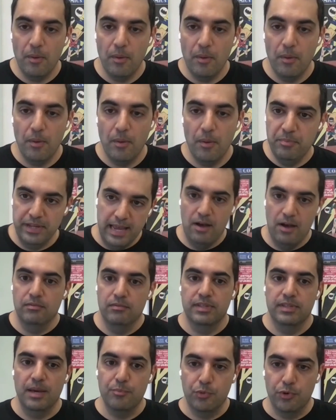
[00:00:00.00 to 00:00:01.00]
When we're building
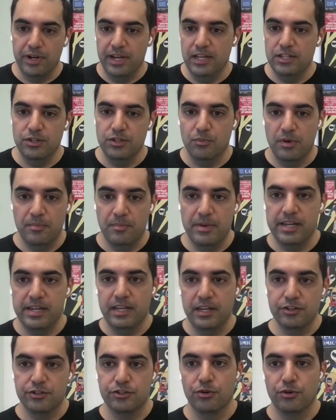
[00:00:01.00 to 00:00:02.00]
out the endpoint agent, we're
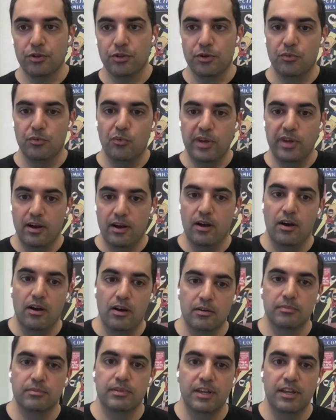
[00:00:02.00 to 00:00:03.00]
making sure that we
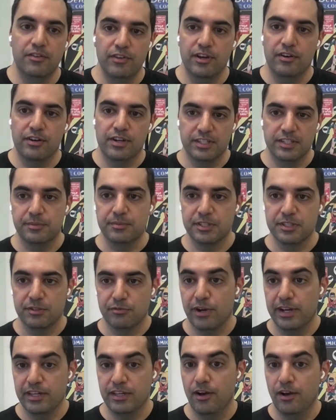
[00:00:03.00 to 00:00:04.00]
are giving our
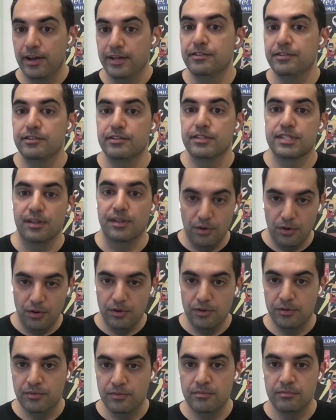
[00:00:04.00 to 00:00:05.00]
customers the right guidance
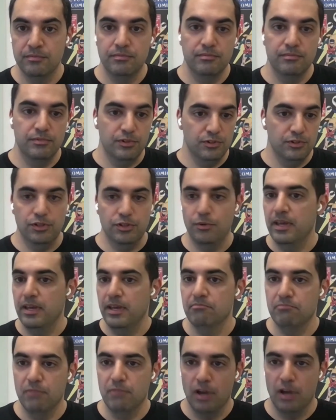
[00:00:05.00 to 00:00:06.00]
on
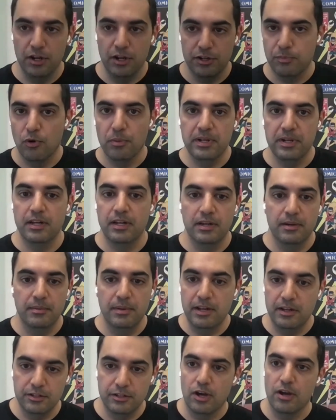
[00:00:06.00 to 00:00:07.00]
doing a deployment in
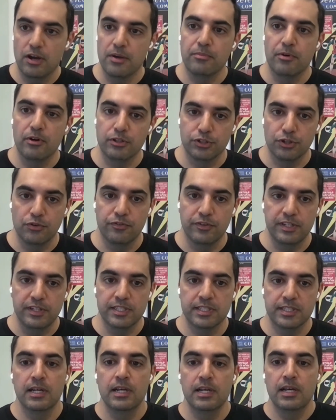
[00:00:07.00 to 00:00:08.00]
a giant branch
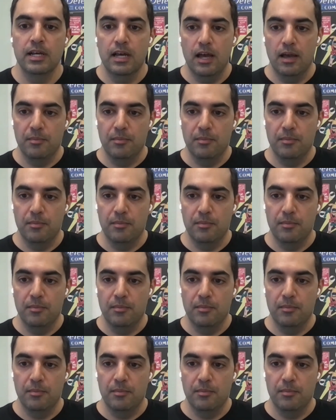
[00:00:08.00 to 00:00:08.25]
office.